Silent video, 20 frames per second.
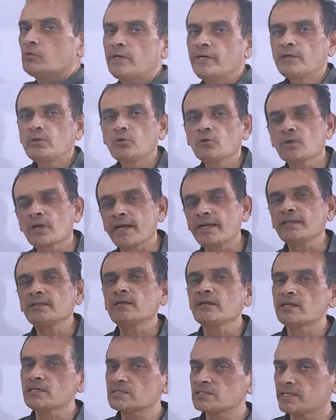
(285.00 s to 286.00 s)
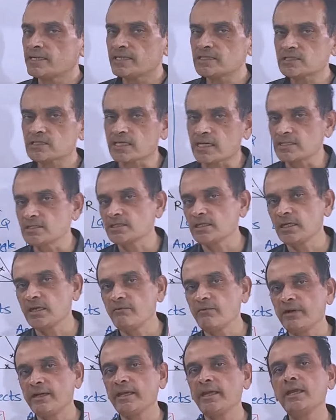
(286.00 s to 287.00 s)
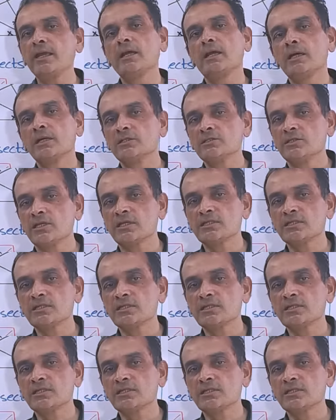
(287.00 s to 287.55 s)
No need to write the reason as transitivity.